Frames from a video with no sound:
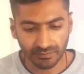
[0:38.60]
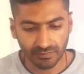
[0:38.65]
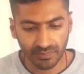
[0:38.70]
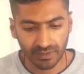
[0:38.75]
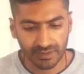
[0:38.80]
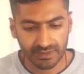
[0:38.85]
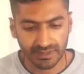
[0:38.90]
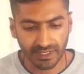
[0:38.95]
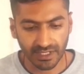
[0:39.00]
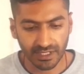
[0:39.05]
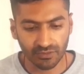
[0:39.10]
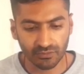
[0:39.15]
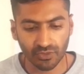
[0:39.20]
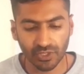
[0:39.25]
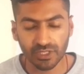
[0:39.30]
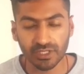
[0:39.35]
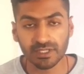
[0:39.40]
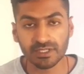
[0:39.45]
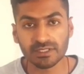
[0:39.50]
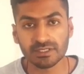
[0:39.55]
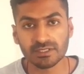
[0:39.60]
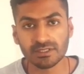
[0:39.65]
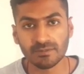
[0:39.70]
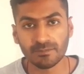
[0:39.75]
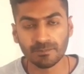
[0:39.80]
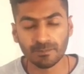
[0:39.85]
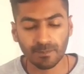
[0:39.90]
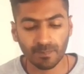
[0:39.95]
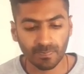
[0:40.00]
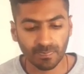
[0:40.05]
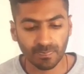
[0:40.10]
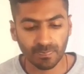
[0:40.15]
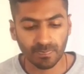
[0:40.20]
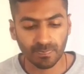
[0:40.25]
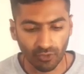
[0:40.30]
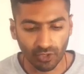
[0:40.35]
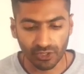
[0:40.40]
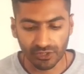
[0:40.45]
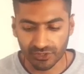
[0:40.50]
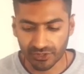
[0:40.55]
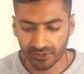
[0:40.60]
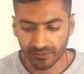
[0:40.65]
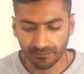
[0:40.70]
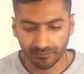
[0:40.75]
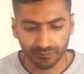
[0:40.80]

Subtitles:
second one is false.